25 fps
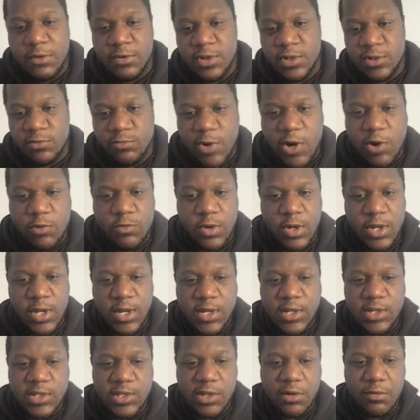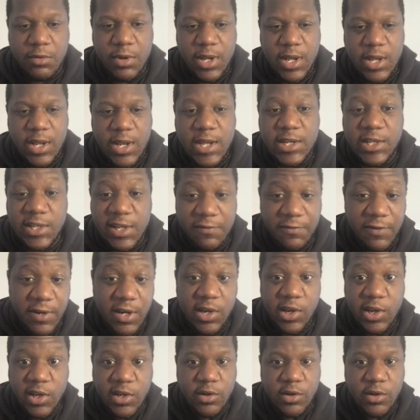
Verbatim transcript: as well so uh, that's definitely